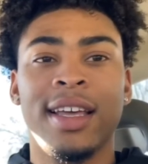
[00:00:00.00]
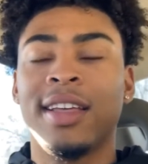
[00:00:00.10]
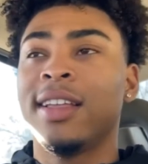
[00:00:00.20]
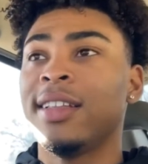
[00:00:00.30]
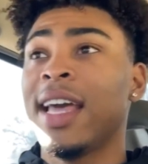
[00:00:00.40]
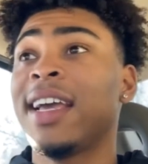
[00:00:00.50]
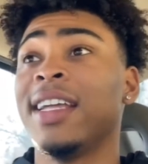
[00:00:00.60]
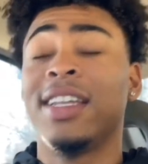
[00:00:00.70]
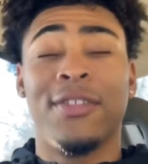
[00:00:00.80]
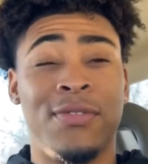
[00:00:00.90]
they can
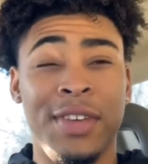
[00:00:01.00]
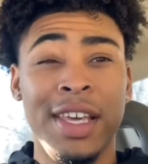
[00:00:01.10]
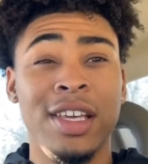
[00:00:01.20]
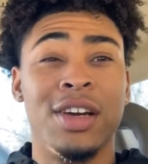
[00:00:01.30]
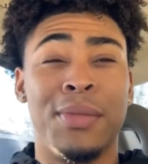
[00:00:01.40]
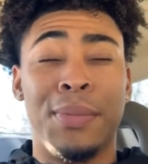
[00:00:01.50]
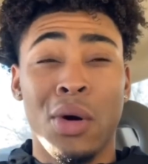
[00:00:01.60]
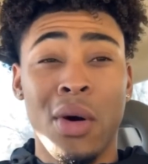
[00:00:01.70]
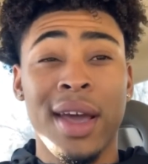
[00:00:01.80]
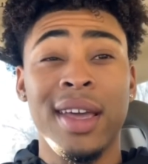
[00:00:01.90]
defeat your boy.
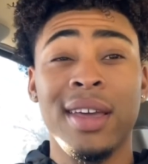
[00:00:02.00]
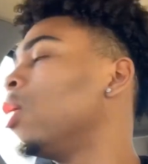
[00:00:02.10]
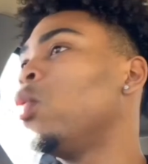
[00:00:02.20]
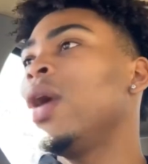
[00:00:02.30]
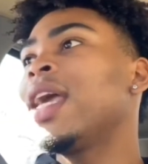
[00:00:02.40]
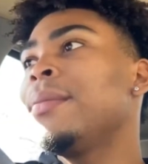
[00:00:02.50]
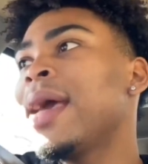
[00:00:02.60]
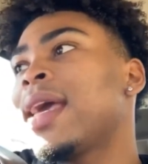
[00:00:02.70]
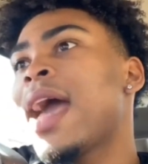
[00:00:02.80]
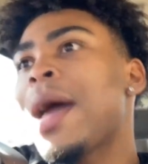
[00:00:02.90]
We can make it
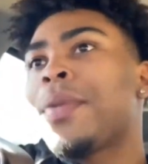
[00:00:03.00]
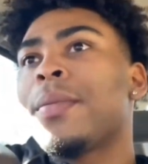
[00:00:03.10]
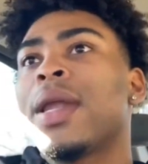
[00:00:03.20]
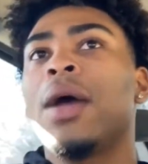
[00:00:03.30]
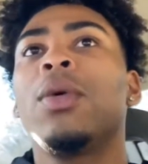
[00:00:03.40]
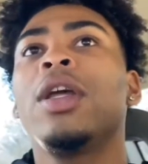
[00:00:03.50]
happen, bro. Like where you